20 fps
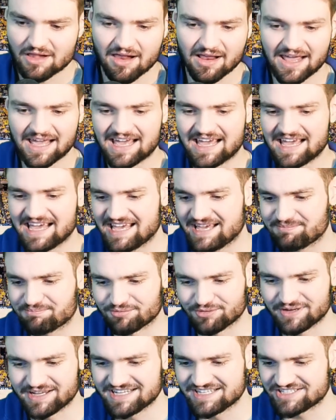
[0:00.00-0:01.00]
Hey,
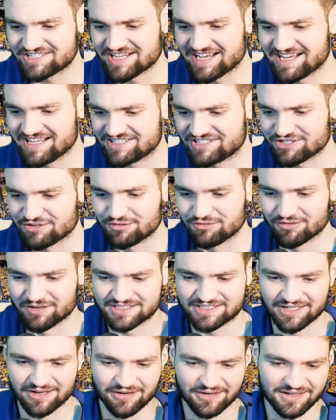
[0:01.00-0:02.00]
appreciate you
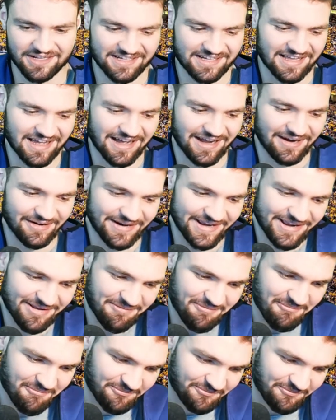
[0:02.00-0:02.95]
returning, Gary.